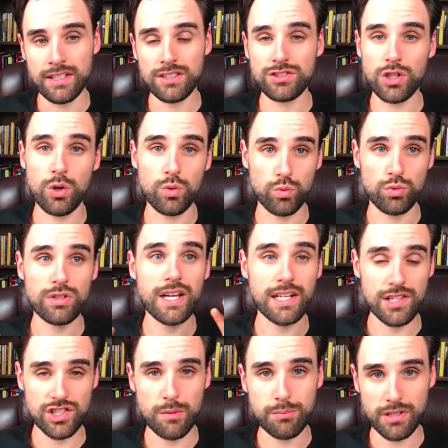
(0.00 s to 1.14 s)
So we'll kind
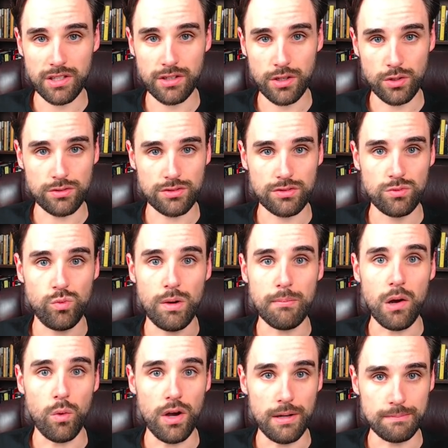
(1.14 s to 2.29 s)
of jump into those one
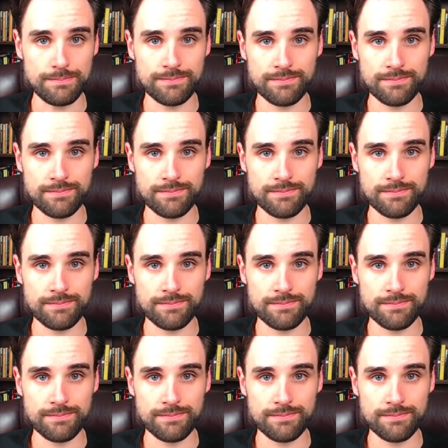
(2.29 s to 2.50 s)
by one.